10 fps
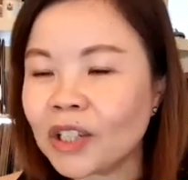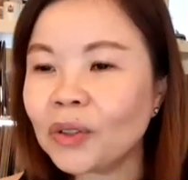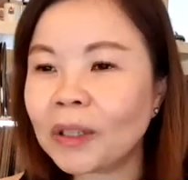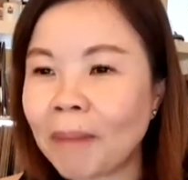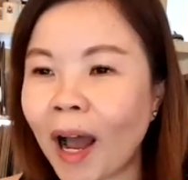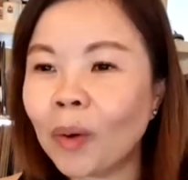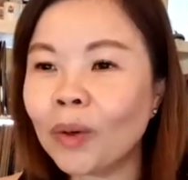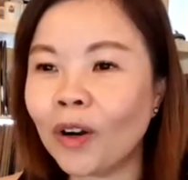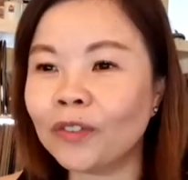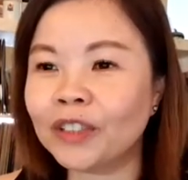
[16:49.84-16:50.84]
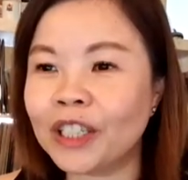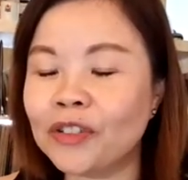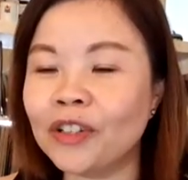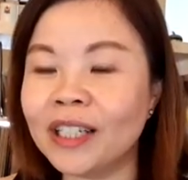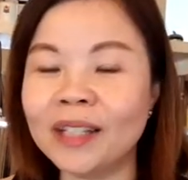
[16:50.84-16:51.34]
So the power of
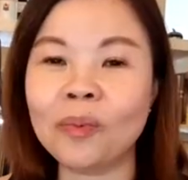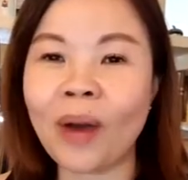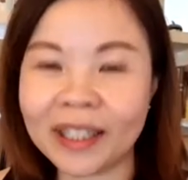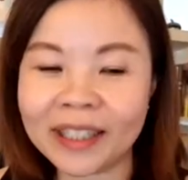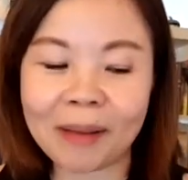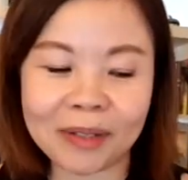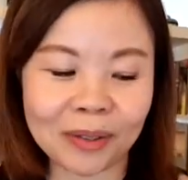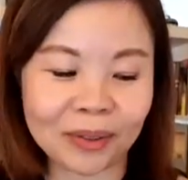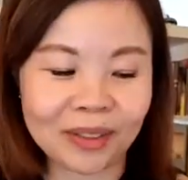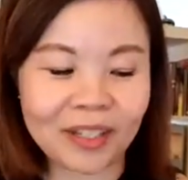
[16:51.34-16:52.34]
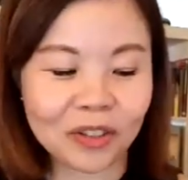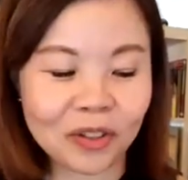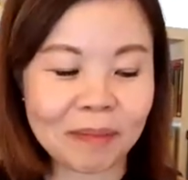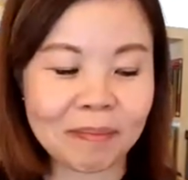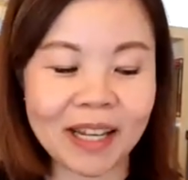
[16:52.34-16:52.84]
Tegreen in one capsule. So
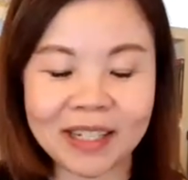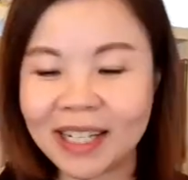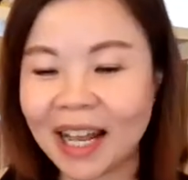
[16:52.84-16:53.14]
imagine